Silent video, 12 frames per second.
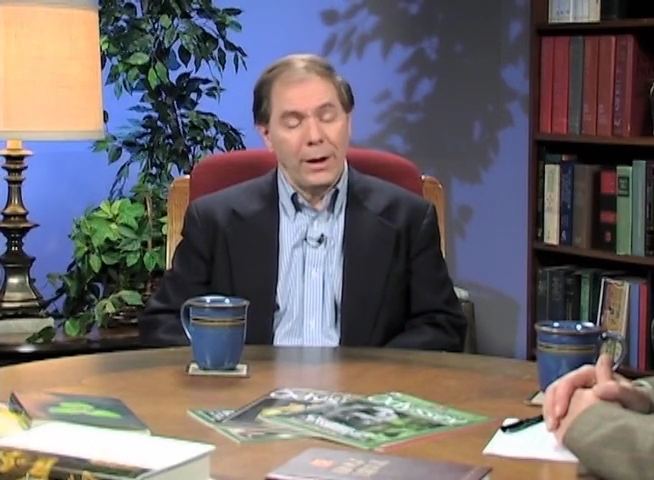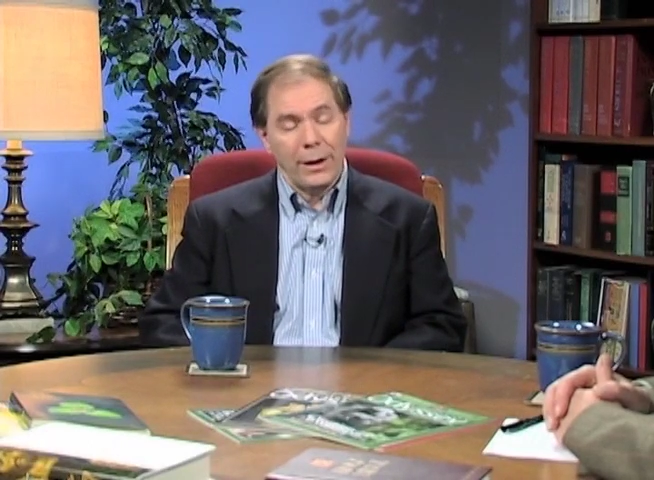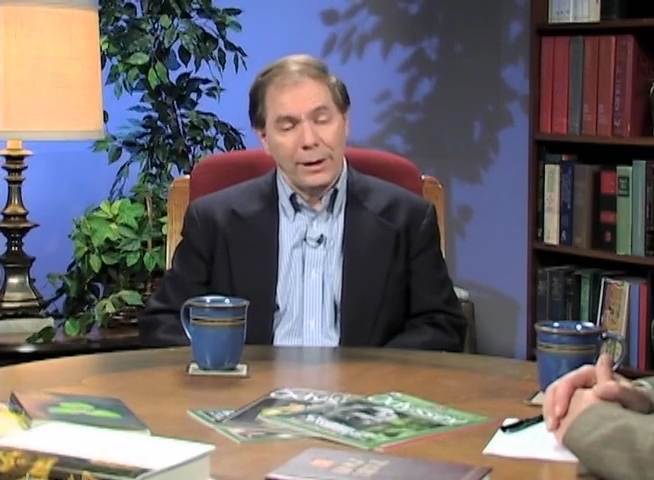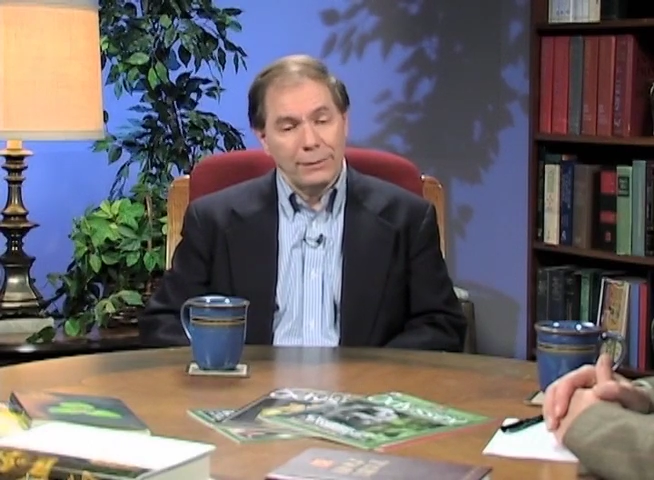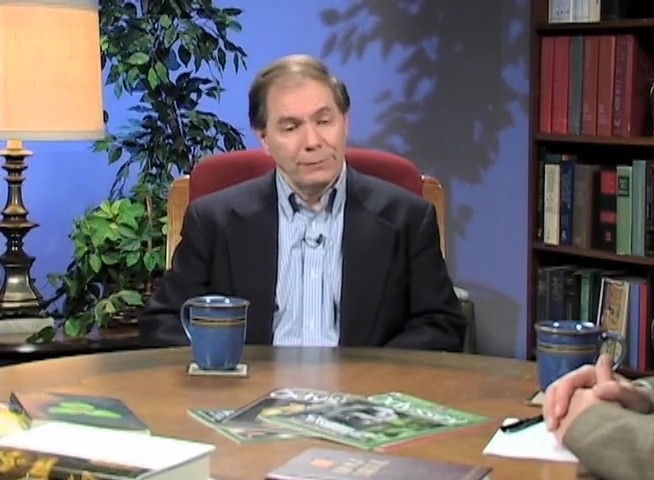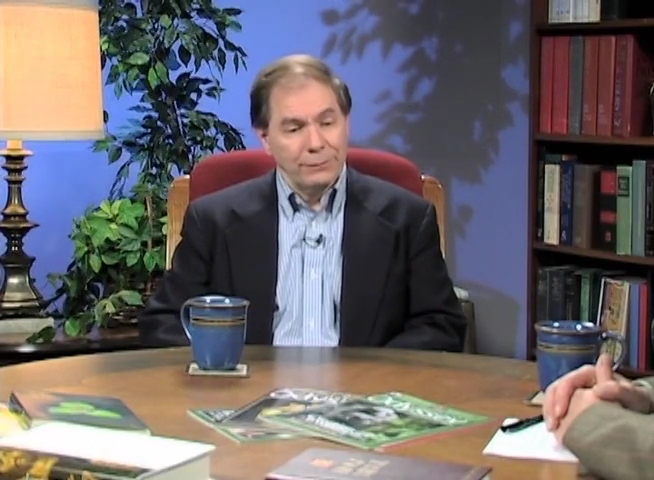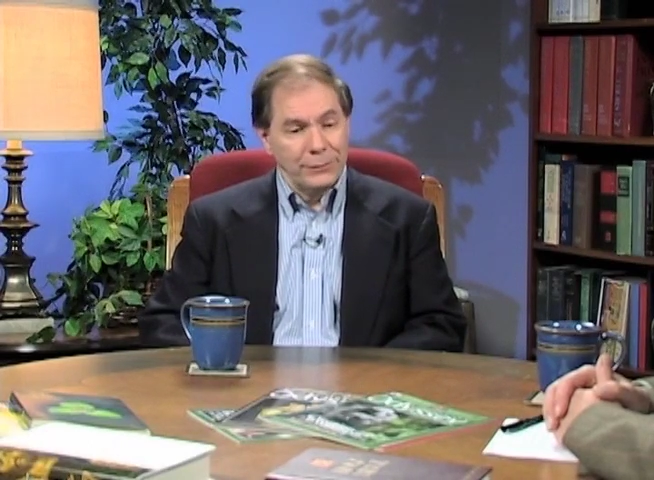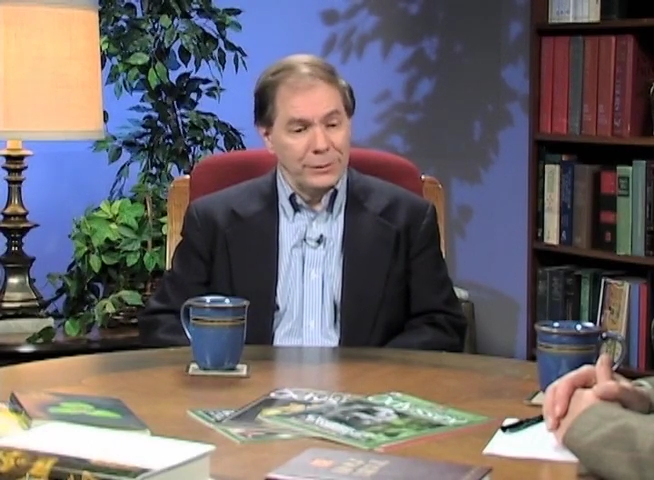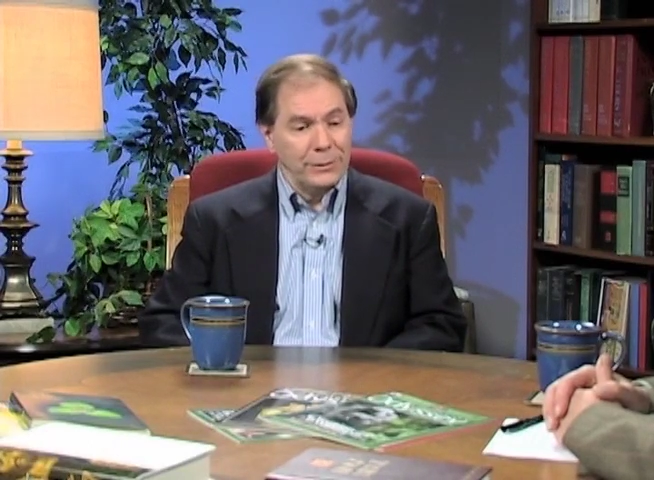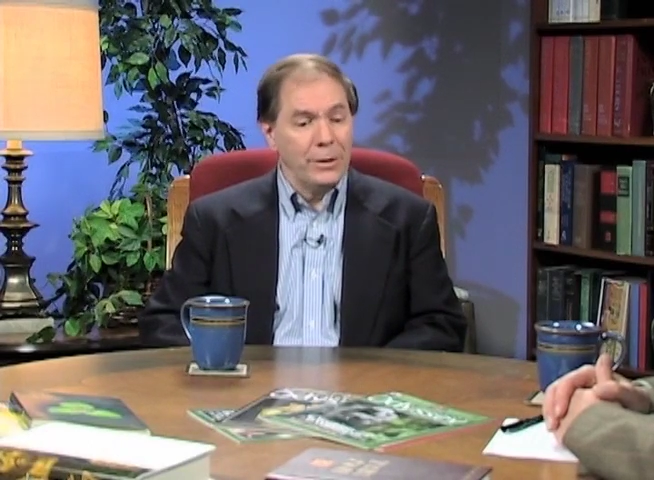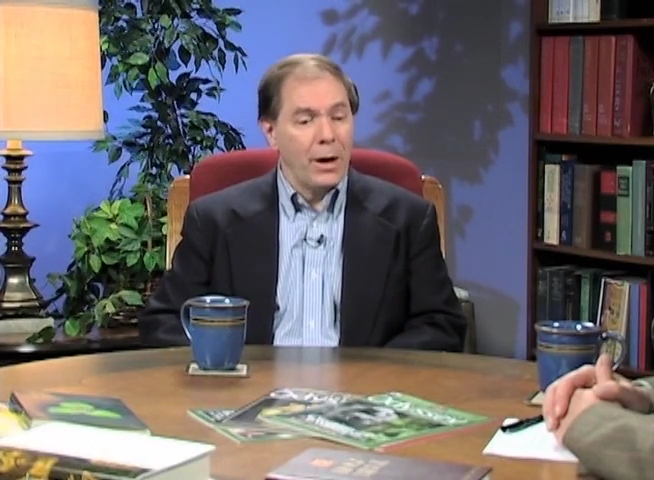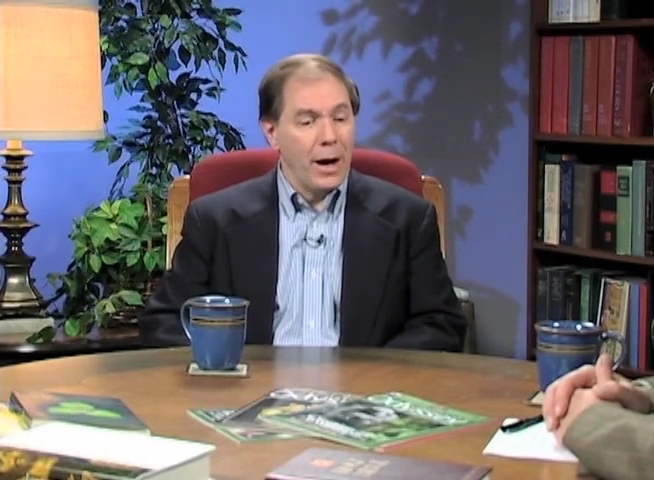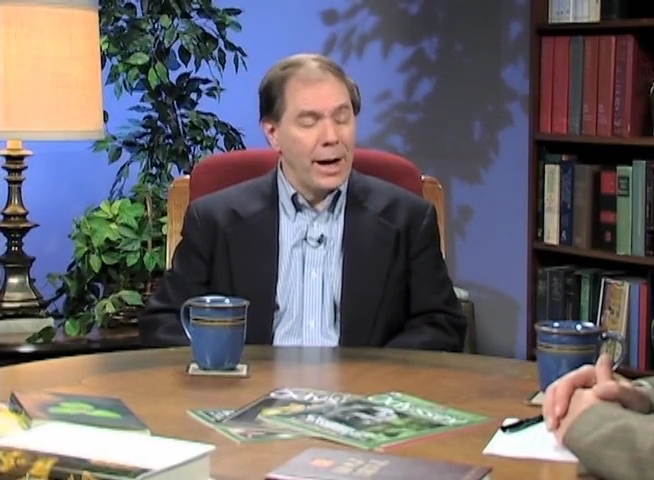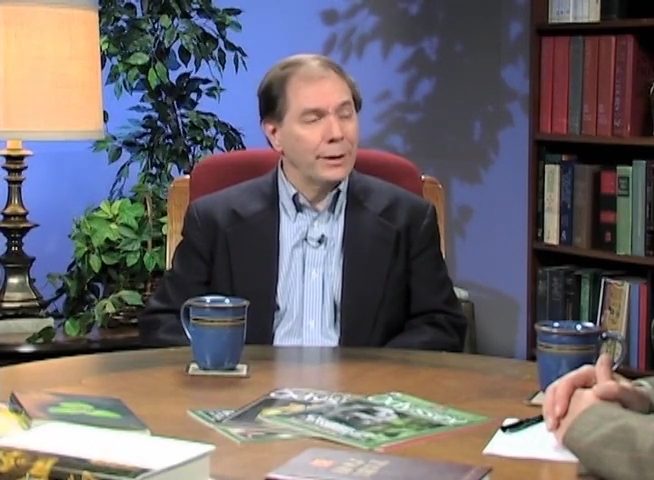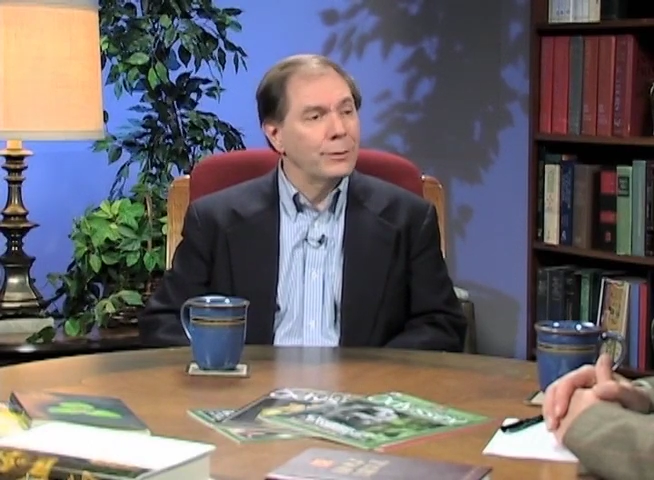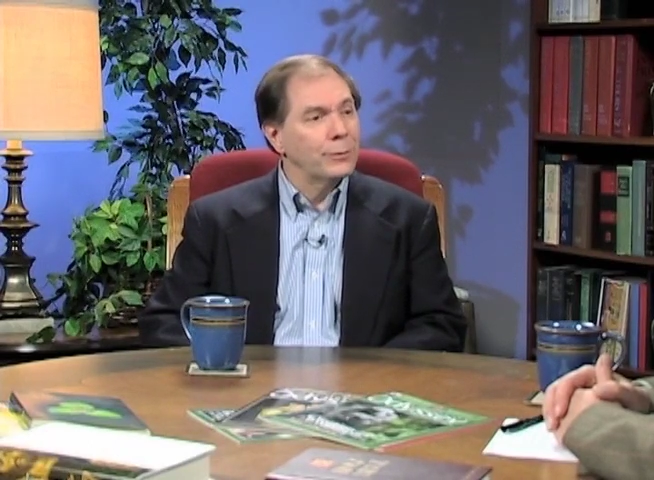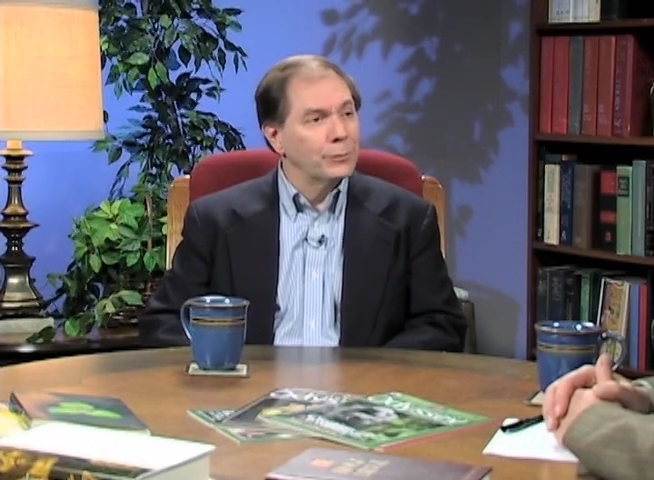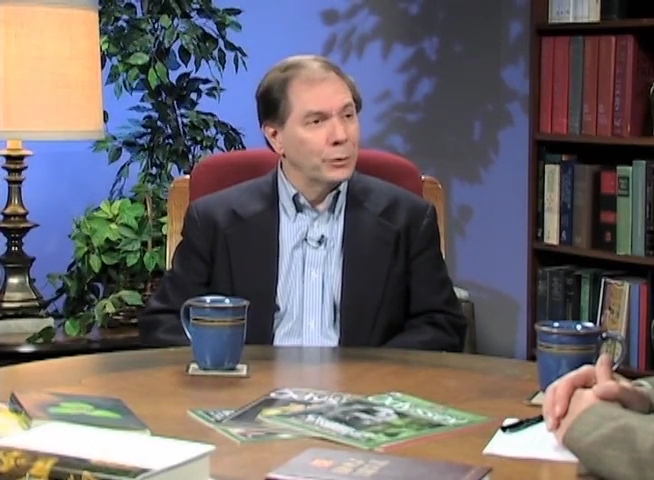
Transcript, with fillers: uh, God